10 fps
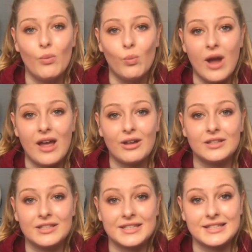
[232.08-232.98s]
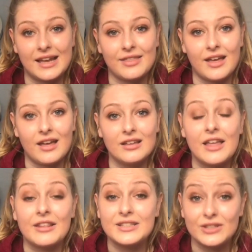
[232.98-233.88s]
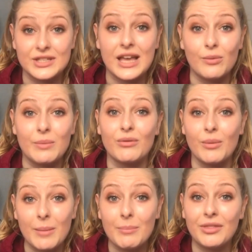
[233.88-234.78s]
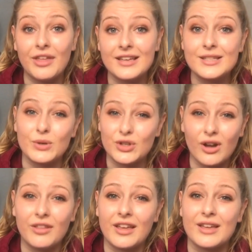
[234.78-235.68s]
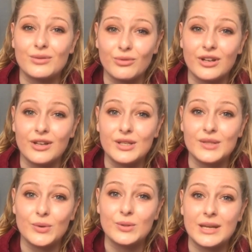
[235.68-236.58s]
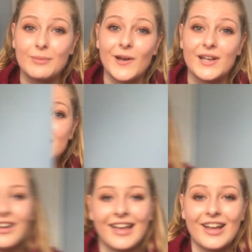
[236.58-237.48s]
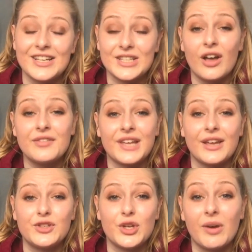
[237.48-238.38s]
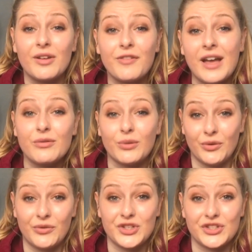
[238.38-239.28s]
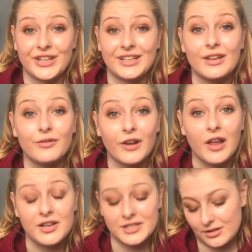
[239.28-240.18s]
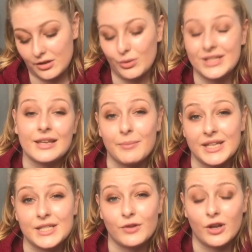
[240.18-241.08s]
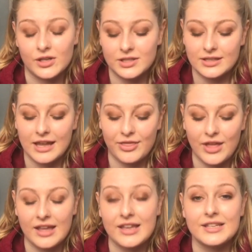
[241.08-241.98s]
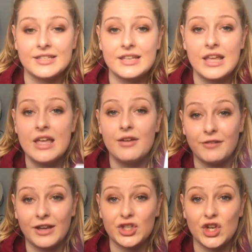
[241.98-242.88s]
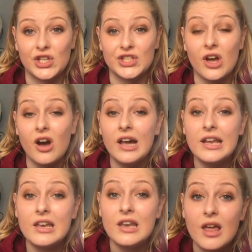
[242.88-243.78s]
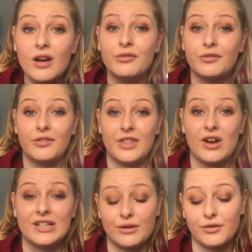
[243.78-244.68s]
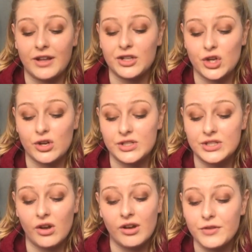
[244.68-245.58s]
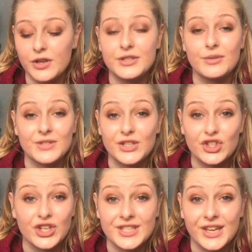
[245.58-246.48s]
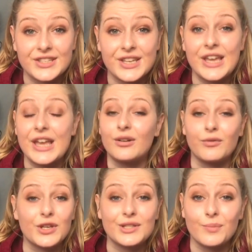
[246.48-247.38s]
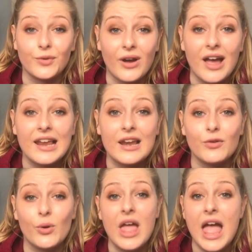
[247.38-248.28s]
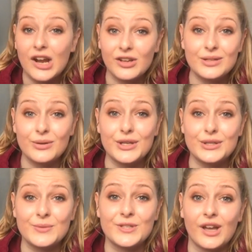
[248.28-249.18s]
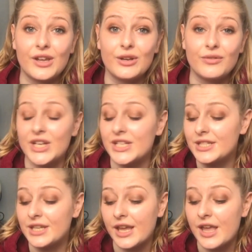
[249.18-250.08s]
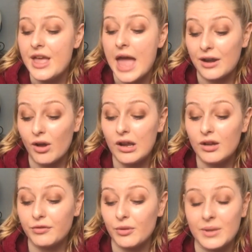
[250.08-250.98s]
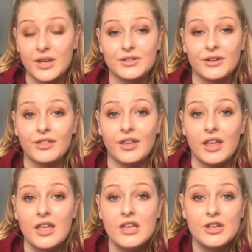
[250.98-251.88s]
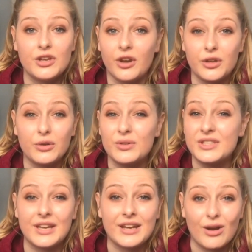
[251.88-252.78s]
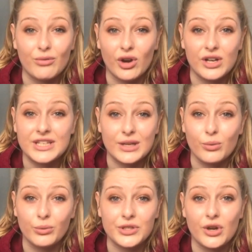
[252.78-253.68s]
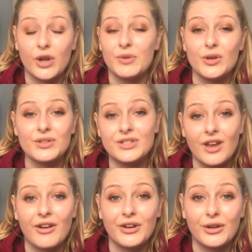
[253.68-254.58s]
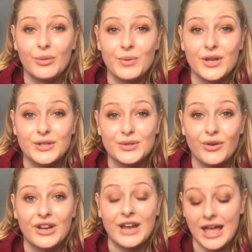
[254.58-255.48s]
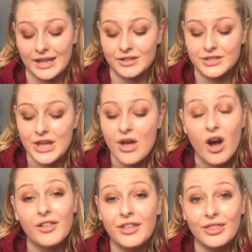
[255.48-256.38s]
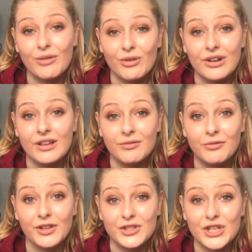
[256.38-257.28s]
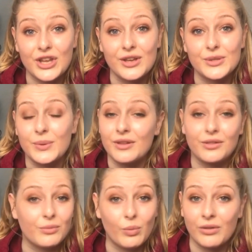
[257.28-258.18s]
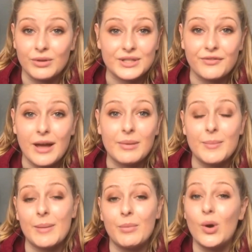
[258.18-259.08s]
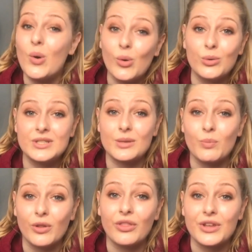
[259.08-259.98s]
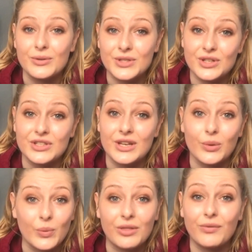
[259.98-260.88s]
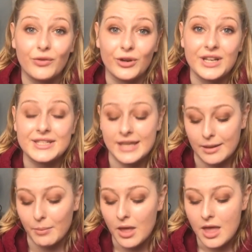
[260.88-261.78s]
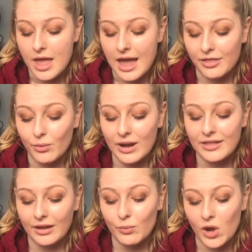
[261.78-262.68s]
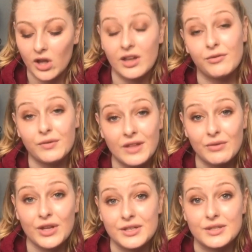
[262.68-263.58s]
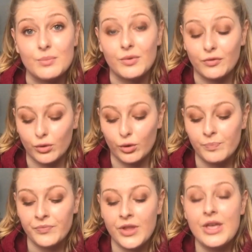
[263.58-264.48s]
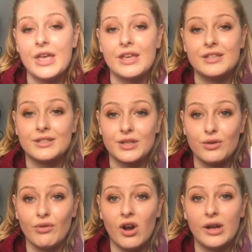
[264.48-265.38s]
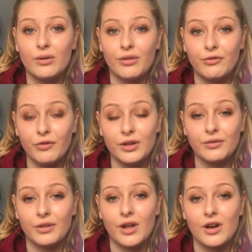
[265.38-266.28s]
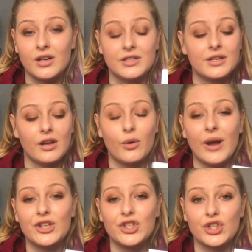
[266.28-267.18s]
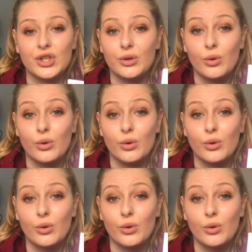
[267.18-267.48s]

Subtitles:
Where does it say that? And it does help me remember things, which I think is a really useful tip, guys. Okay guys, I've saved you my favourite revision technique for last. I always best for last, and that is flashcards. I love the idea of flashcards. I've used them since GCSE, and I've used them throughout A-level, and I still use them today at university. And I love them because I think, you know, you're not sitting out writing all the time, you're not staring at a computer screen, and I think they're really fun to use with whether it's a family member or someone that you're studying with for an exam. And the way they work, if you've never used them before, is you write on the front of the card a question